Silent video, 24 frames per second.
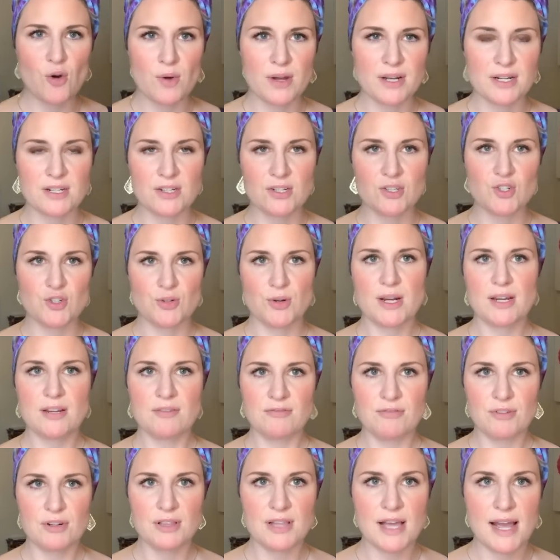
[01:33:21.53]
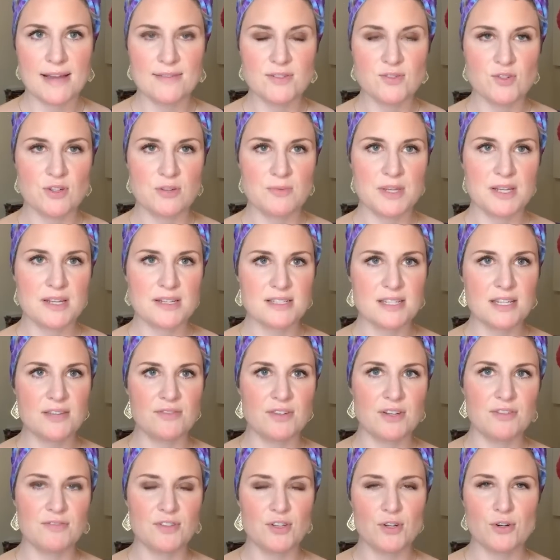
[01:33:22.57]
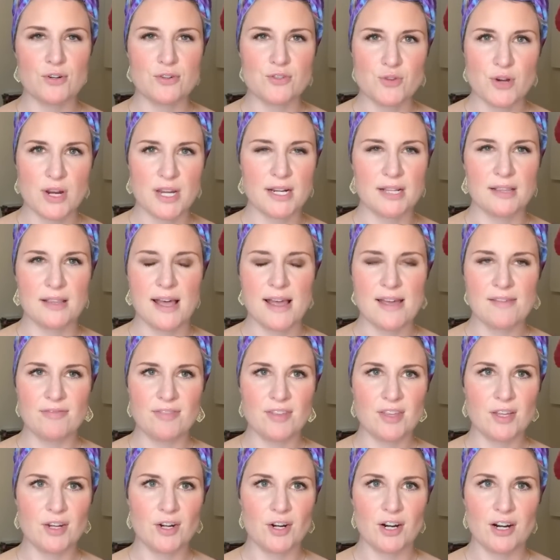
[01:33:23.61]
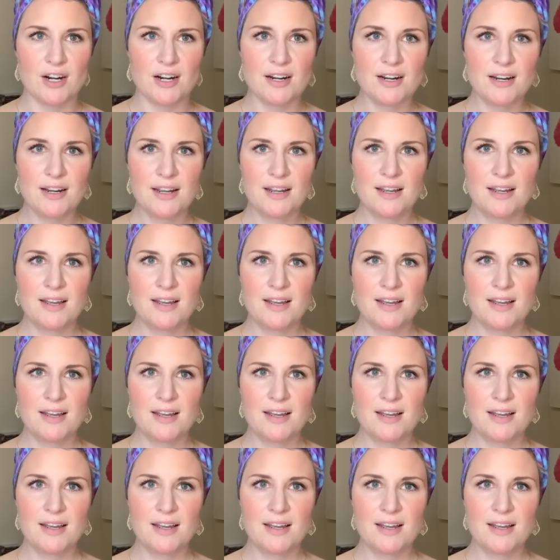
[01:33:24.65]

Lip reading: one can train for a live stream because even if you're trained in live theater,